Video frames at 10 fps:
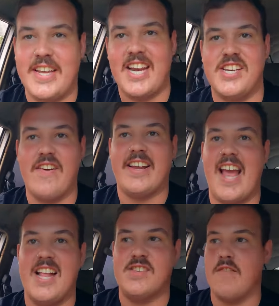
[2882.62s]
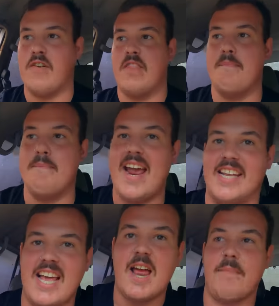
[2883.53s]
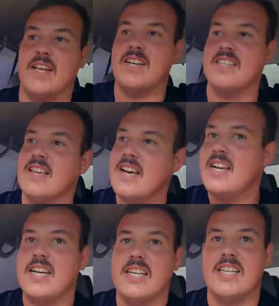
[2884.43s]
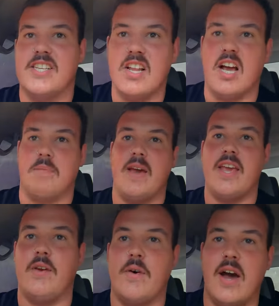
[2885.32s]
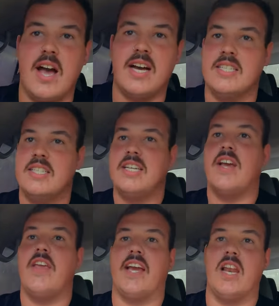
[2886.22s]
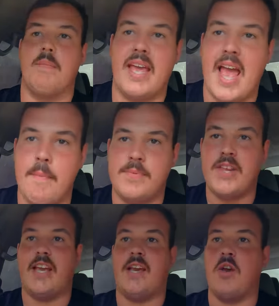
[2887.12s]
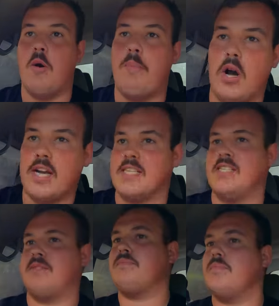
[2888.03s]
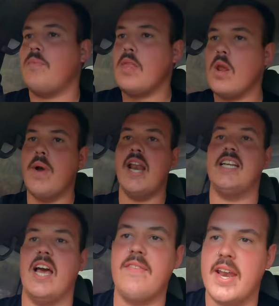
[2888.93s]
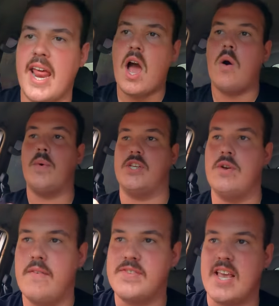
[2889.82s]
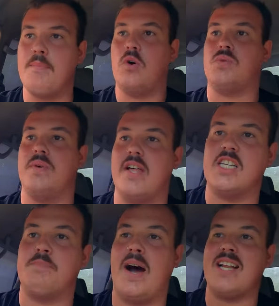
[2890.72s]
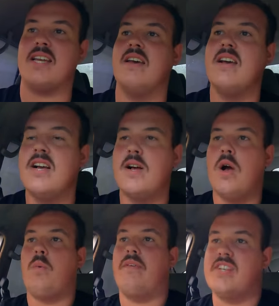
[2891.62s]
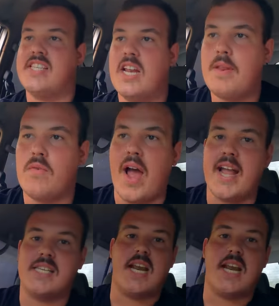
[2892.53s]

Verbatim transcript: you get jerry cans over on the mainland, because unless you're like me, you're going to be emptying your pockets. We're heading down there now. We do have sandboards with us, but we've just had a bit of rain